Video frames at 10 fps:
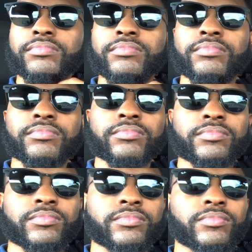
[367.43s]

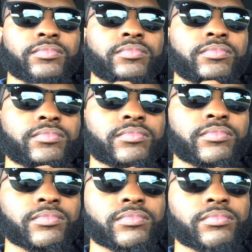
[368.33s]

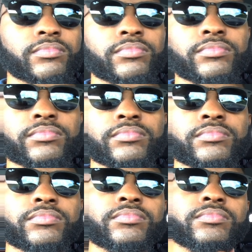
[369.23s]

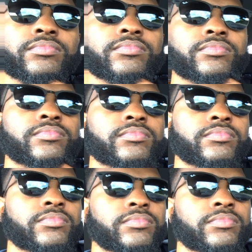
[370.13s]

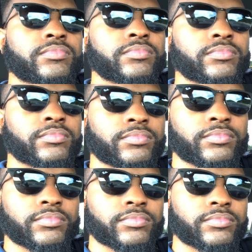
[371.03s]

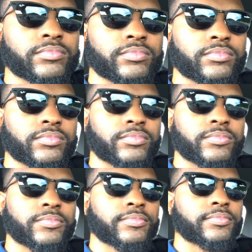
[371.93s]

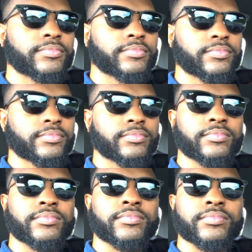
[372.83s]

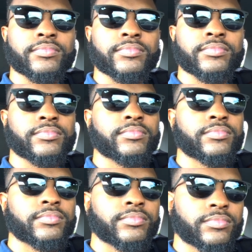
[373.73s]

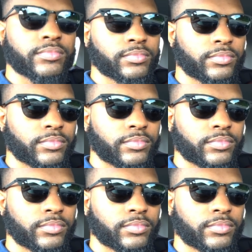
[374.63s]
(not speaking)